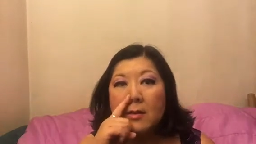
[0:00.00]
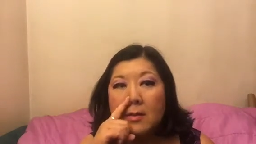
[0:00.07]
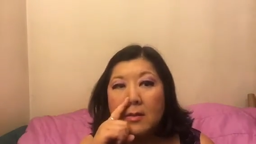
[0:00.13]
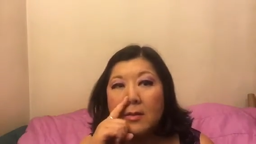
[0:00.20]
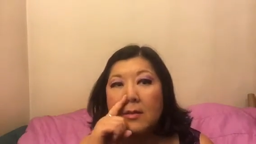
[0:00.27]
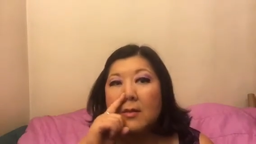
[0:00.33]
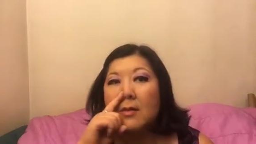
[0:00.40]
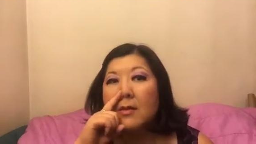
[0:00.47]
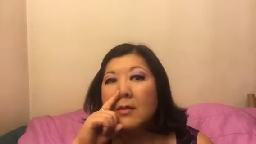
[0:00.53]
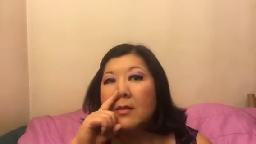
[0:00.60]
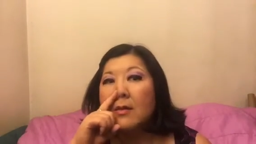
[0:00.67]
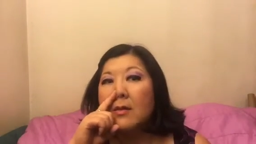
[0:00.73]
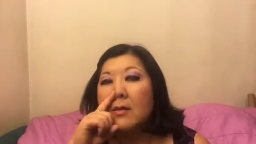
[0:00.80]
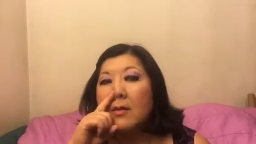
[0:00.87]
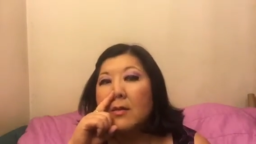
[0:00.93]

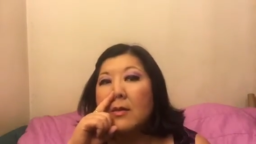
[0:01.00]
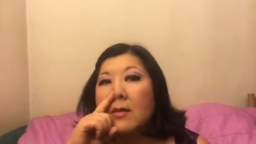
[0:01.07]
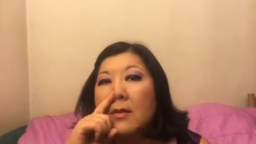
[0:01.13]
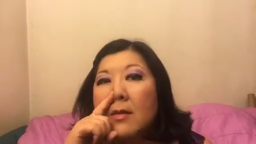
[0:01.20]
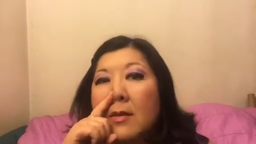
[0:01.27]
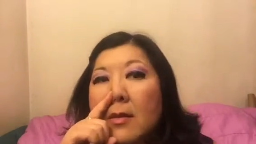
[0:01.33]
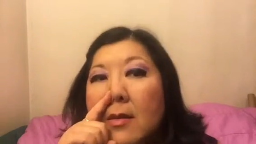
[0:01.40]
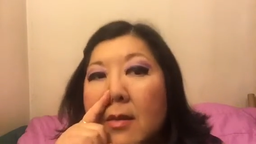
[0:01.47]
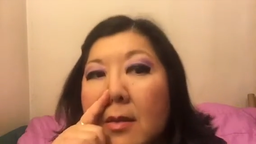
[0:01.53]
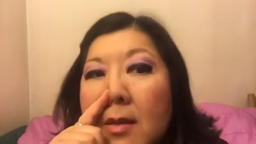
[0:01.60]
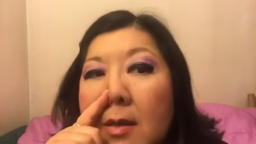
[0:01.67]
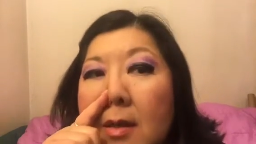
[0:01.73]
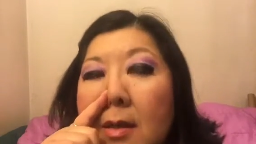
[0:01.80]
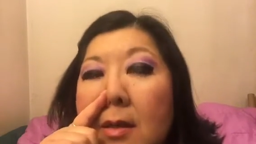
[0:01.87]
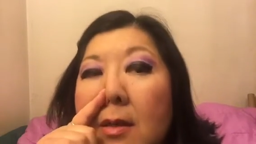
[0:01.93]

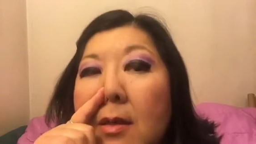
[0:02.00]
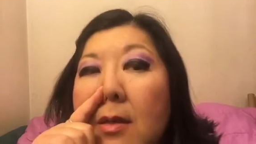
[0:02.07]
Nothing is said.